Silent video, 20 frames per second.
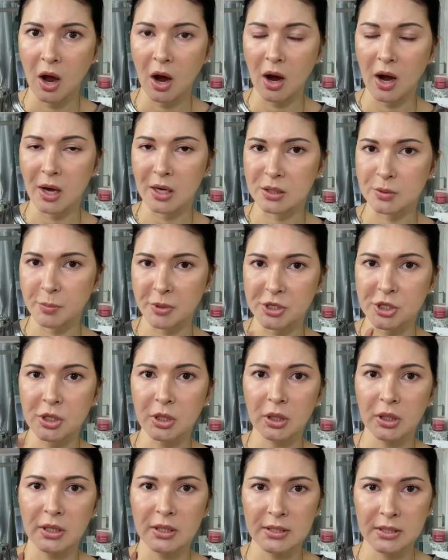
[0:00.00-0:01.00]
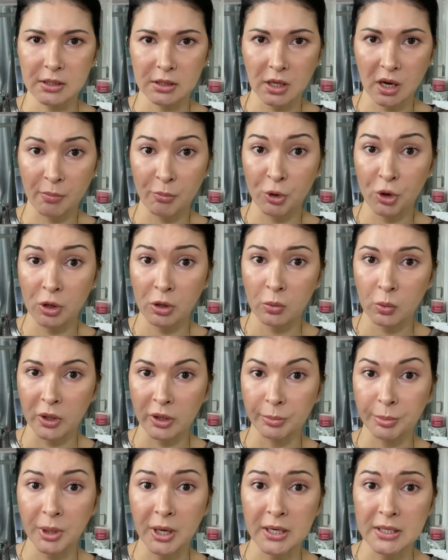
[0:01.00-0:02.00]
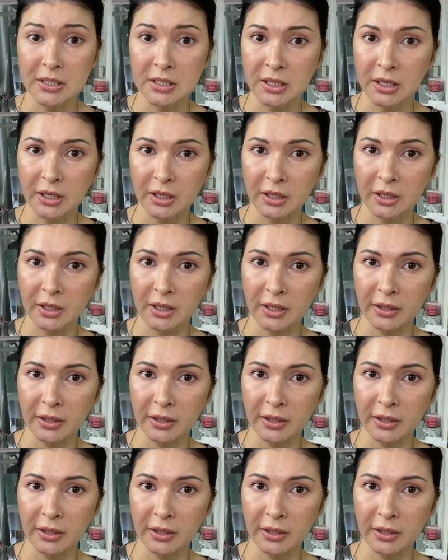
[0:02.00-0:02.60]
especially in summer when my skin